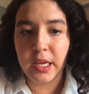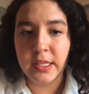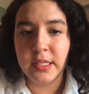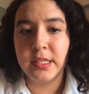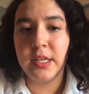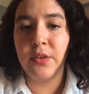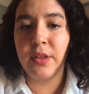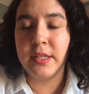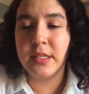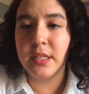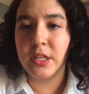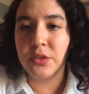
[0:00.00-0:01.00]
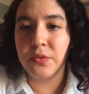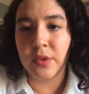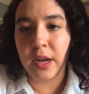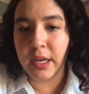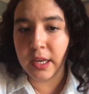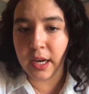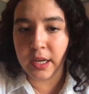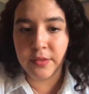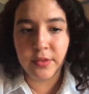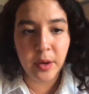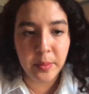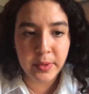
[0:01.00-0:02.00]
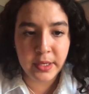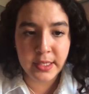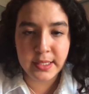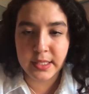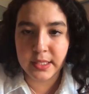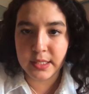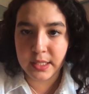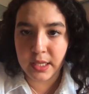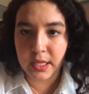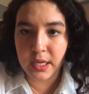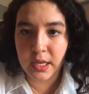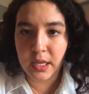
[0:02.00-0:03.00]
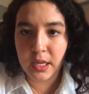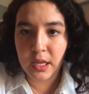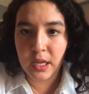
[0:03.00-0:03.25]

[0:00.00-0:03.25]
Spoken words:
is a skill that is essential for any kind of company to succeed.